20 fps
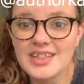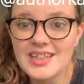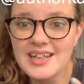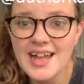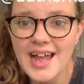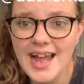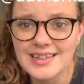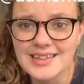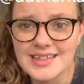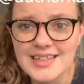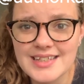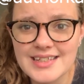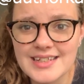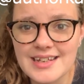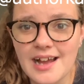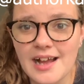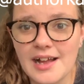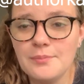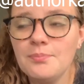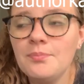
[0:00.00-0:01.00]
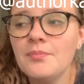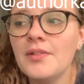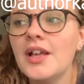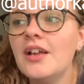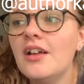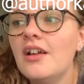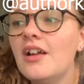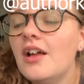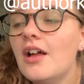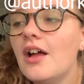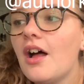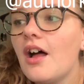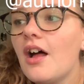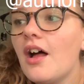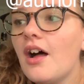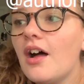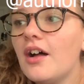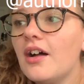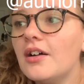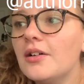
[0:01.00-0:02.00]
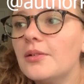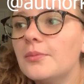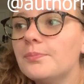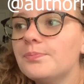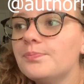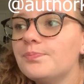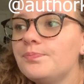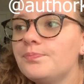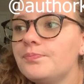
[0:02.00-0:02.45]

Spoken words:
at this time. Some